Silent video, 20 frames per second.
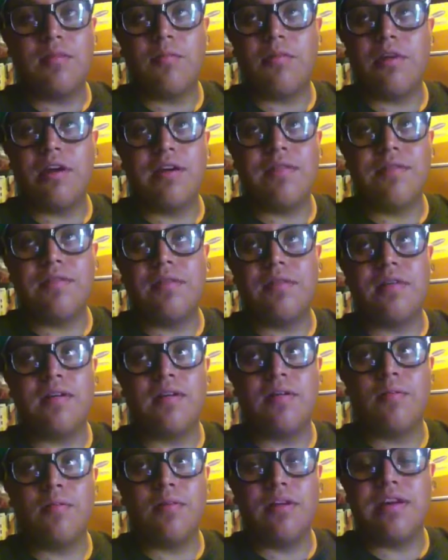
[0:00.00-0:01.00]
wherever,
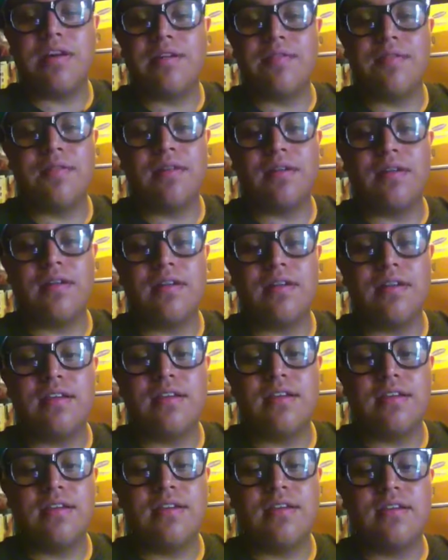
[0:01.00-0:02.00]
whenever,
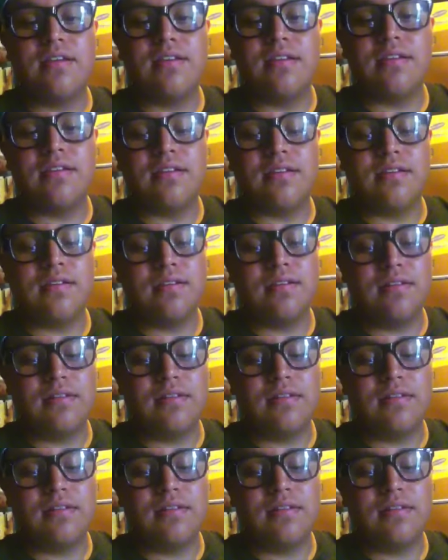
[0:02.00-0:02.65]
you know.